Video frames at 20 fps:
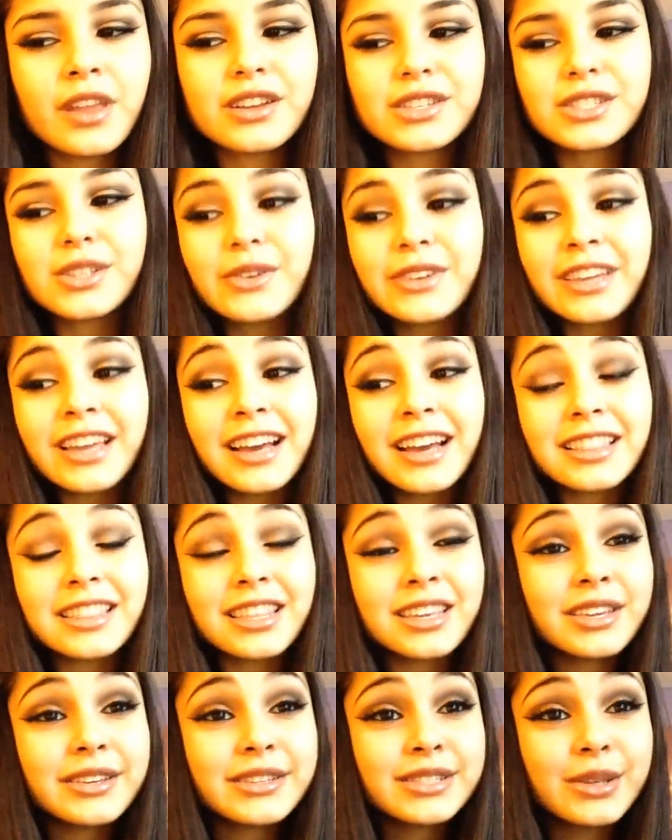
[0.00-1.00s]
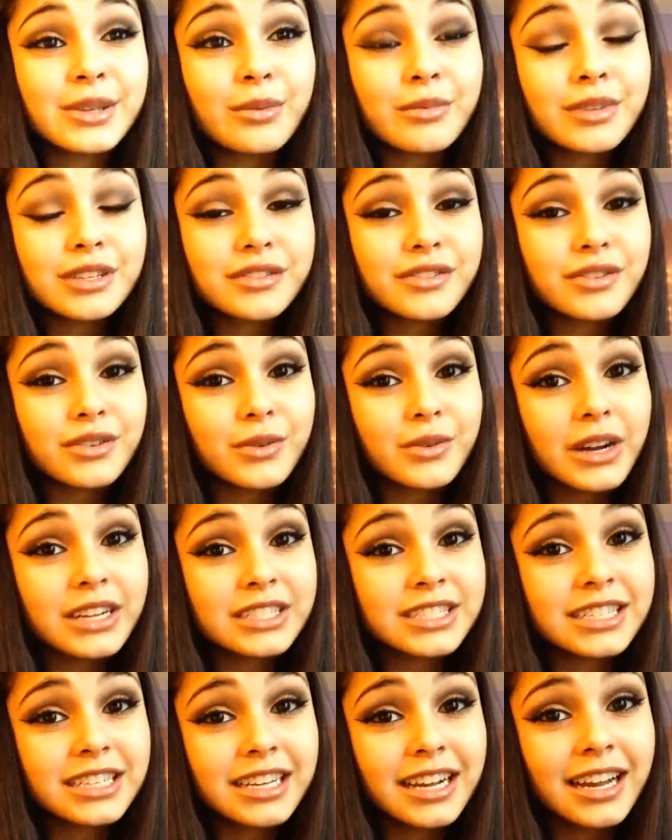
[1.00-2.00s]
So yeah, thank you so much for
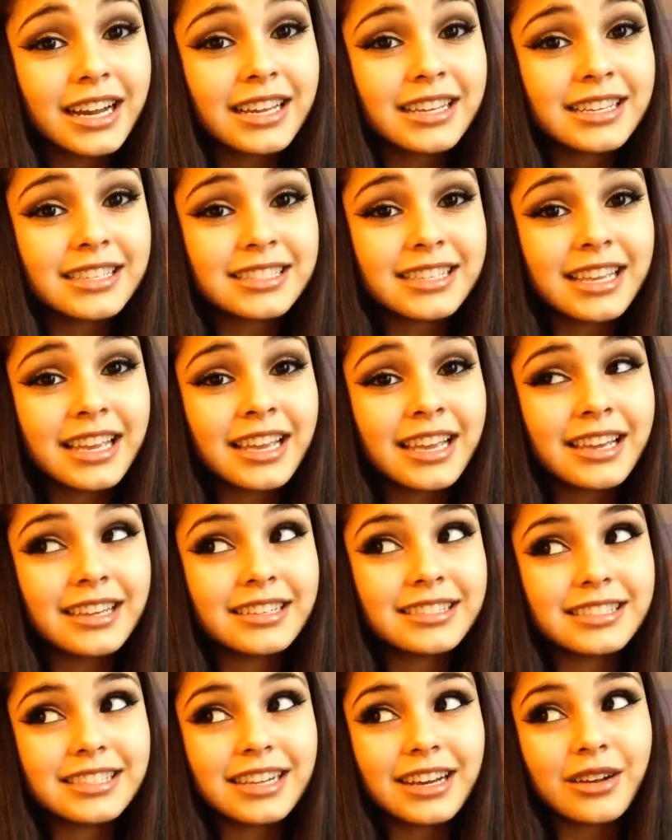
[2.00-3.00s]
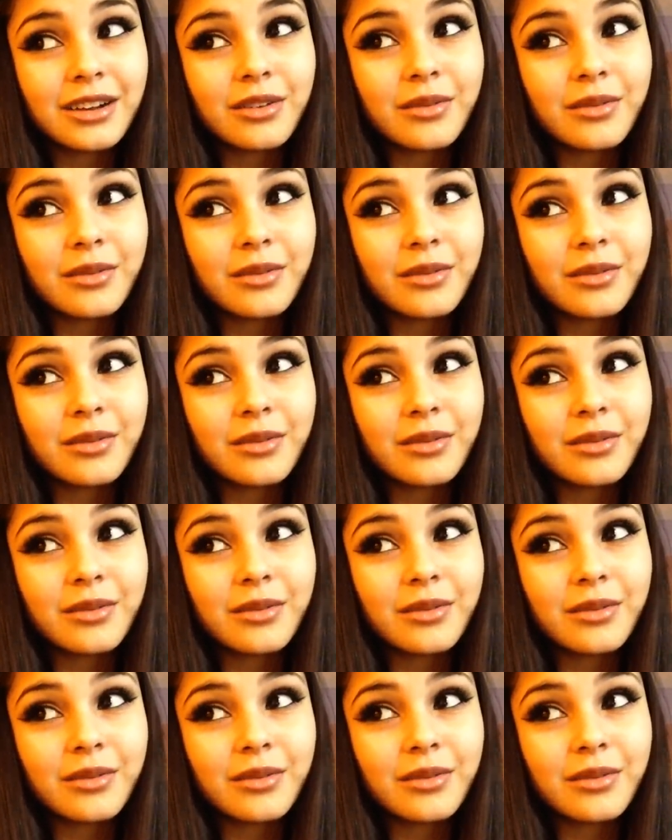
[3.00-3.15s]
watching, guys, and